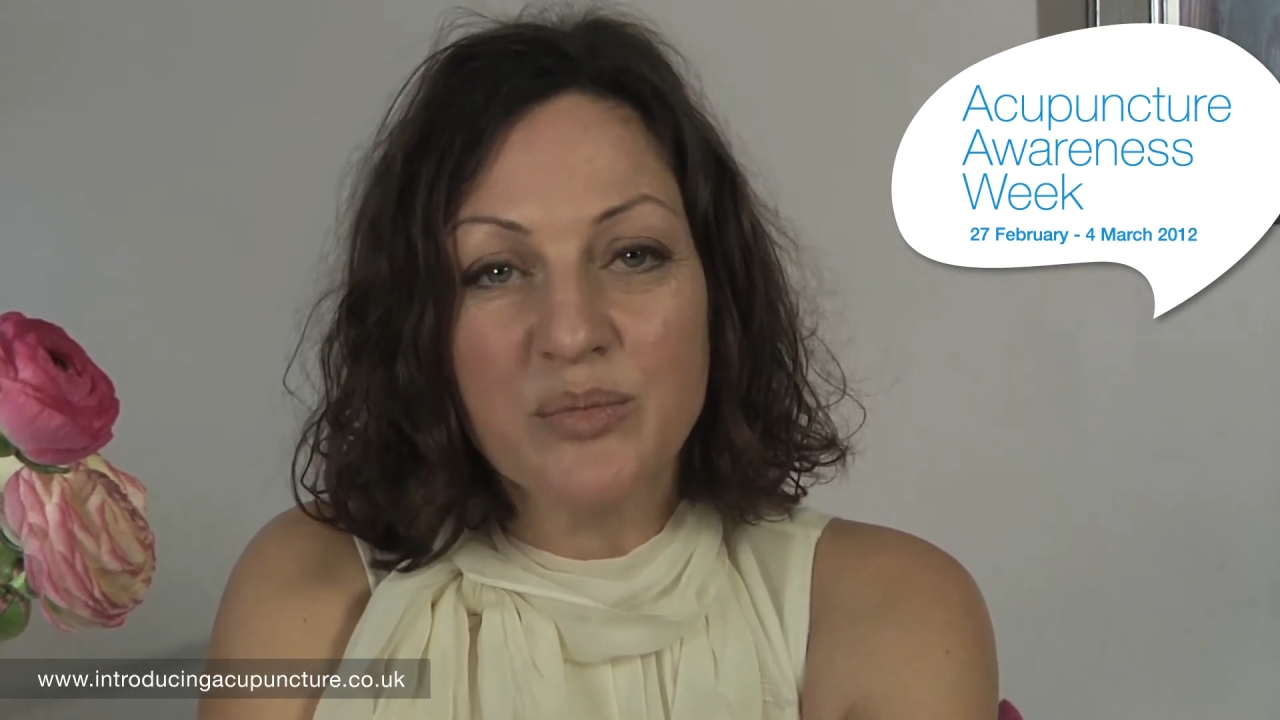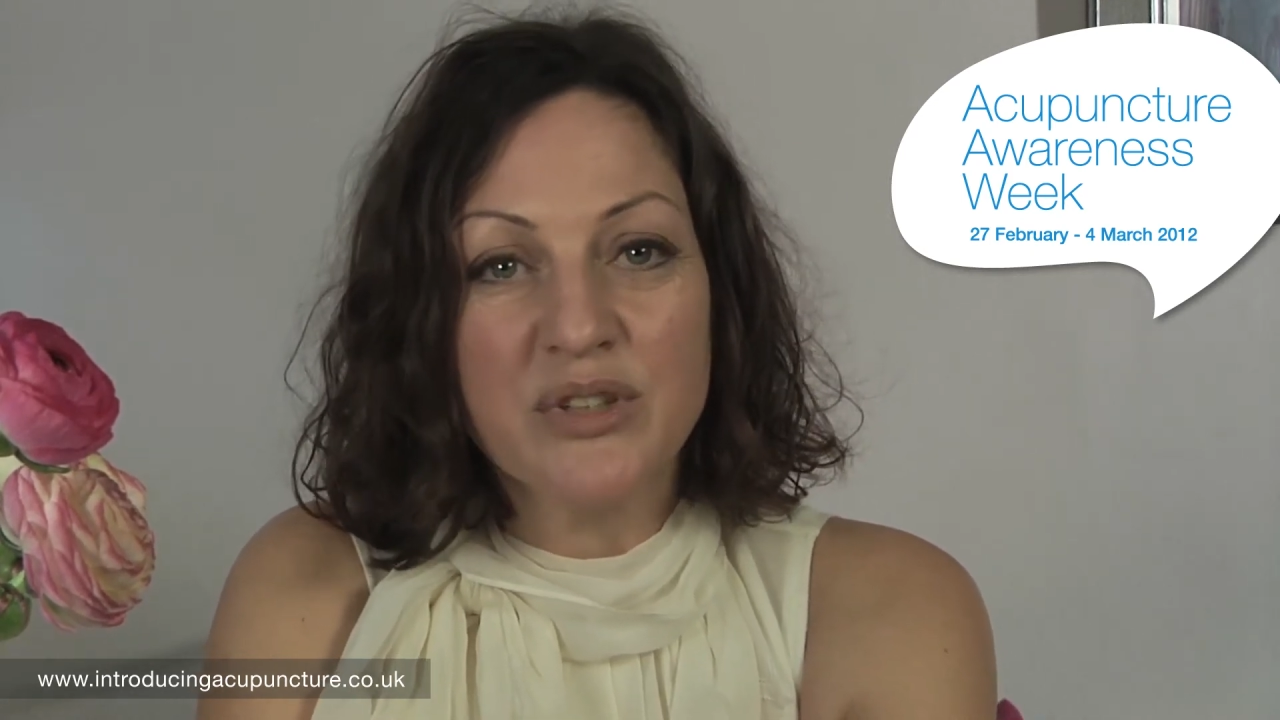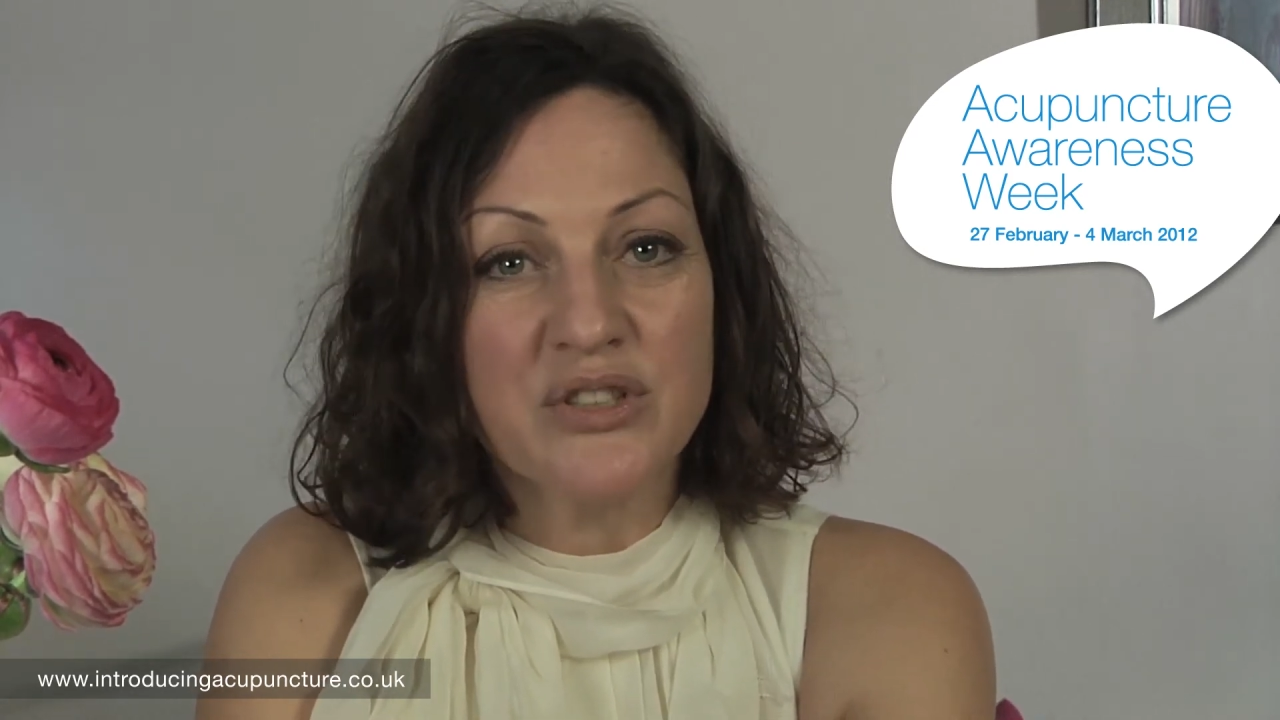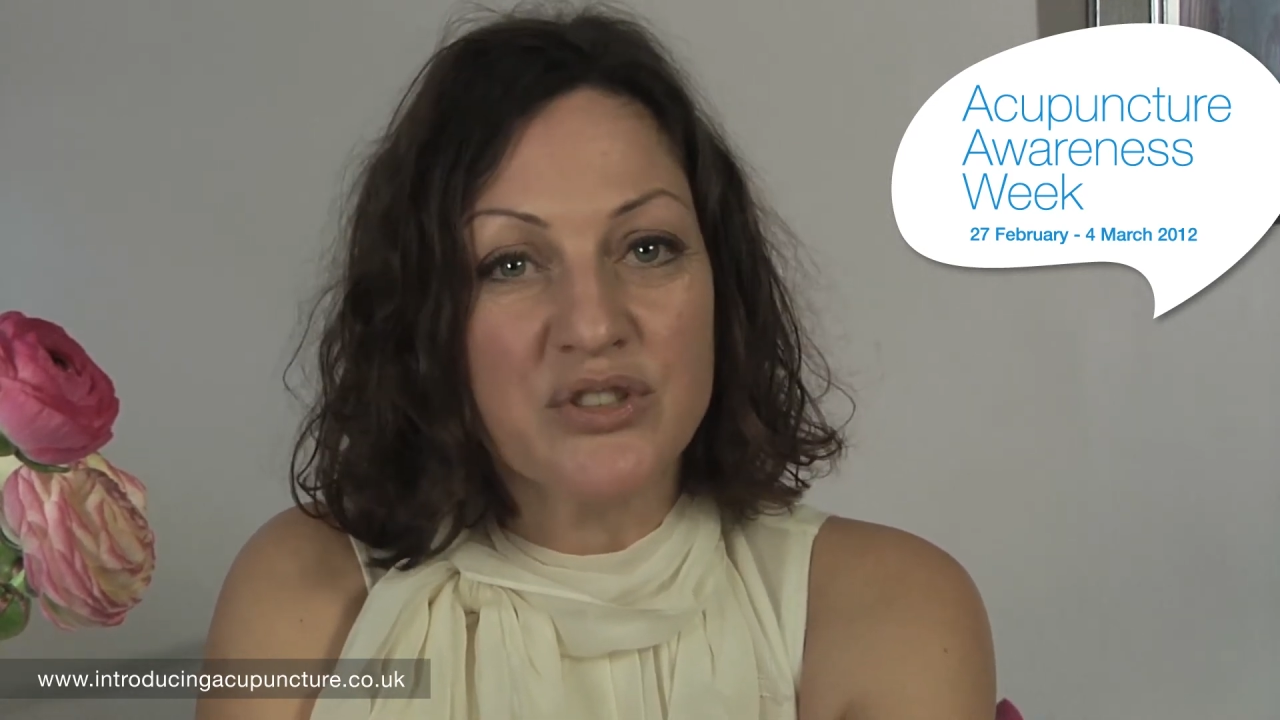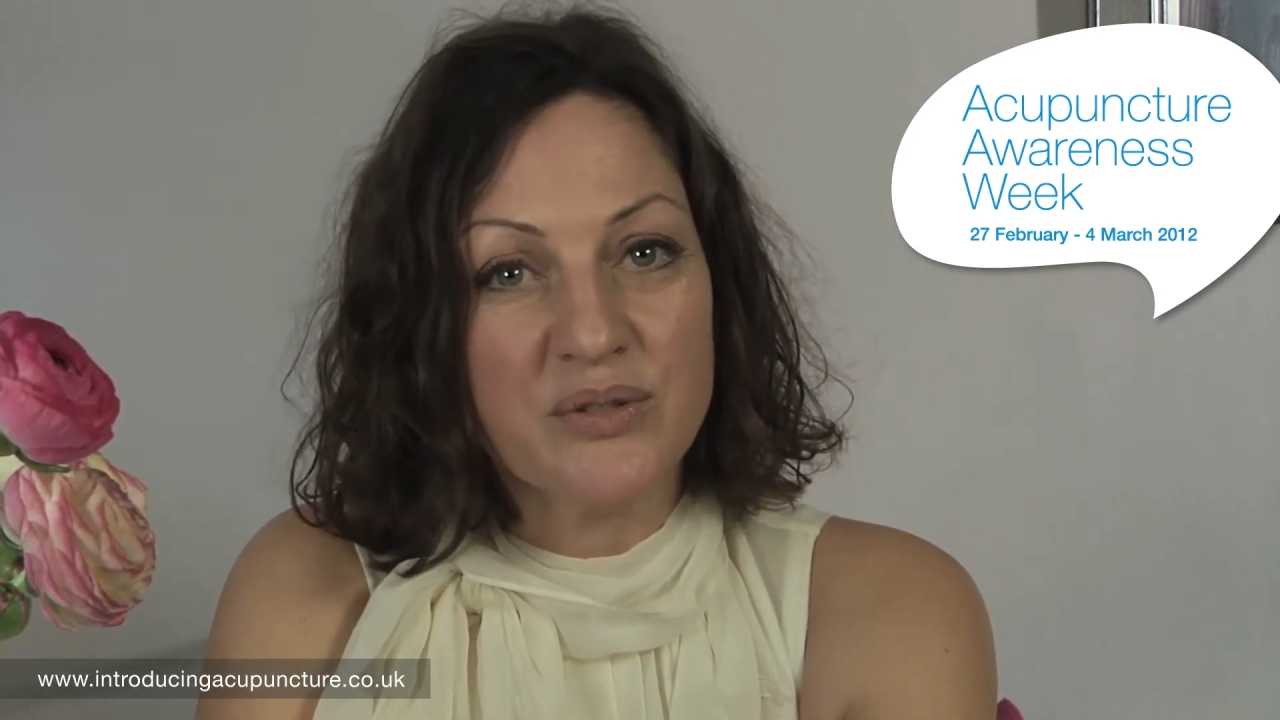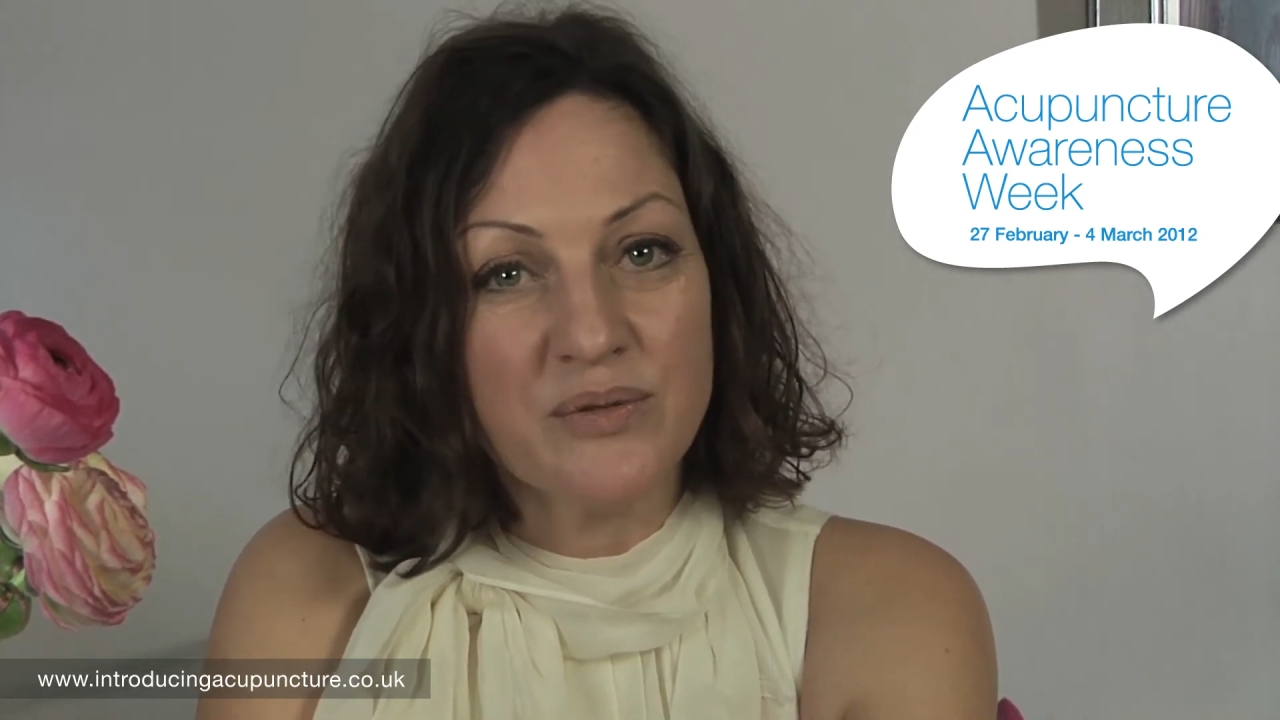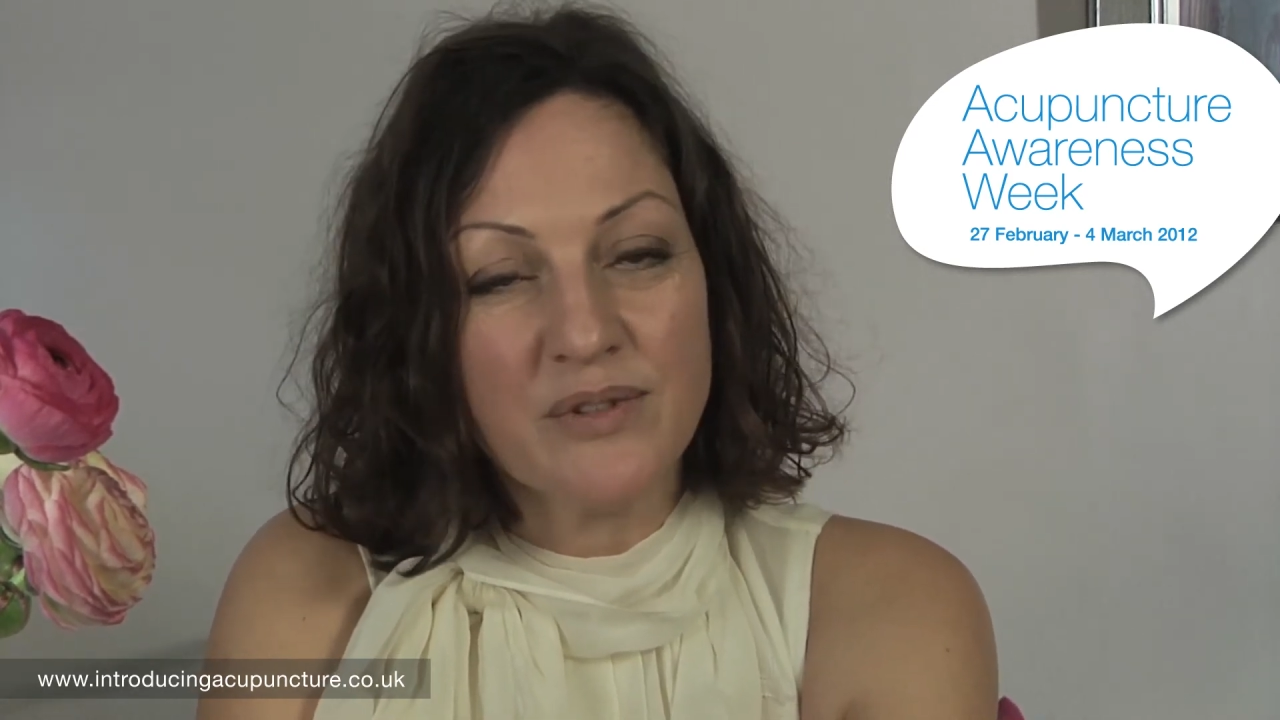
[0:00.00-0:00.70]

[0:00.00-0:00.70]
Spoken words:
but it shouldn't